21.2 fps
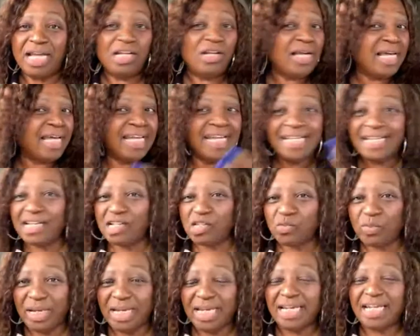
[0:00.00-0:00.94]
Look at it this
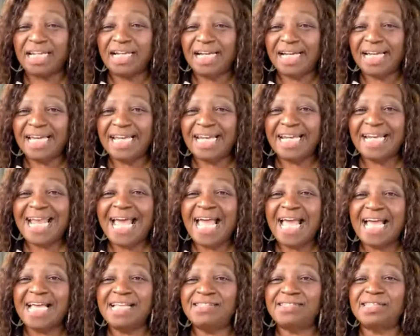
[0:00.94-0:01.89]
way. Look at it
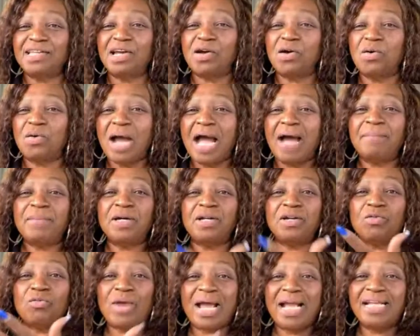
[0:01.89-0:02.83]
as though I'm going
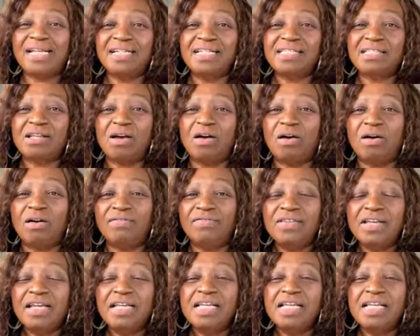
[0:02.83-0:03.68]
to write this off,